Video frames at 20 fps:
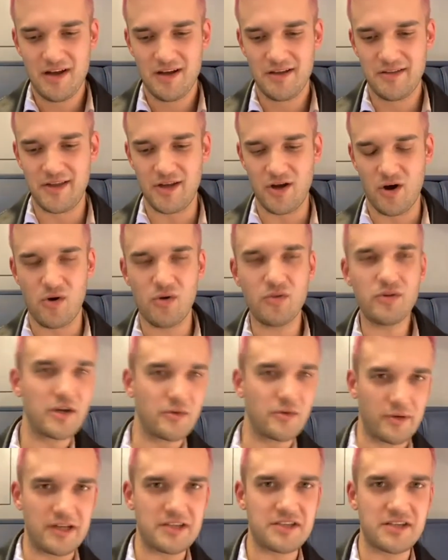the only
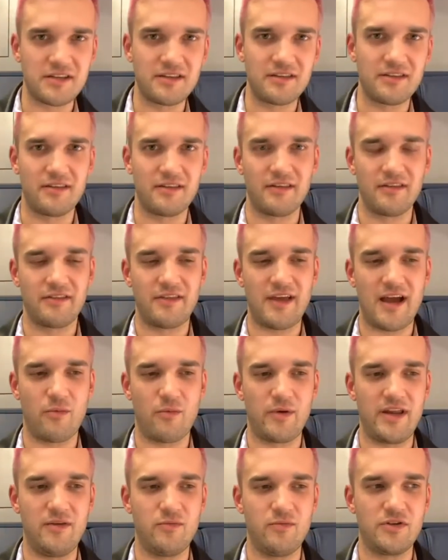reason that
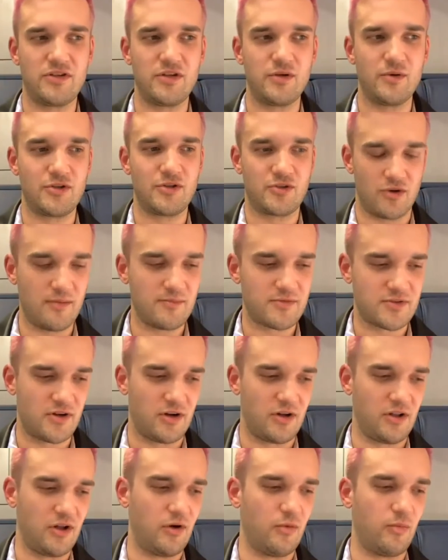we would do a drum
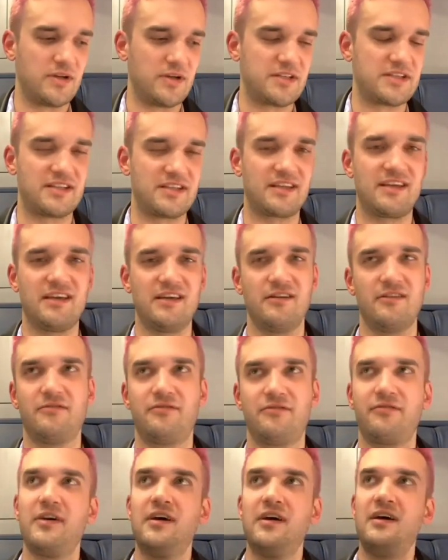solo was to give
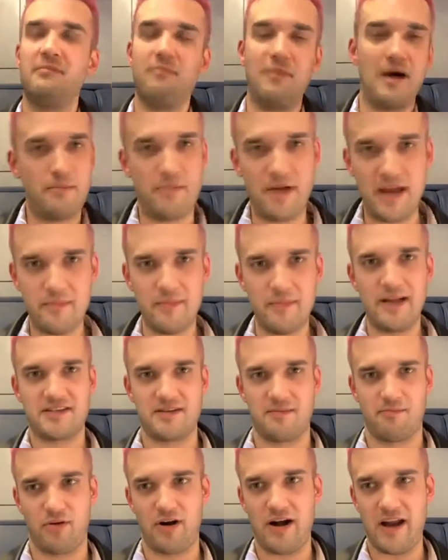my bandmates
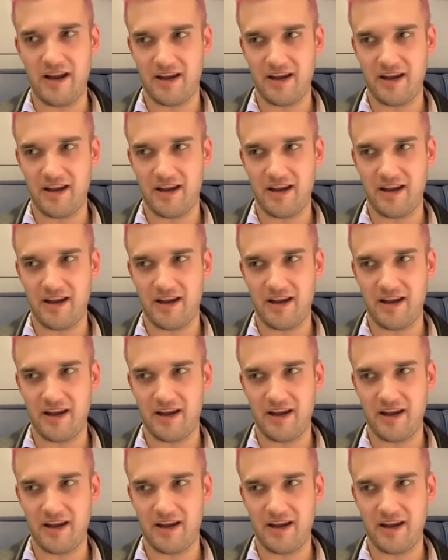a break.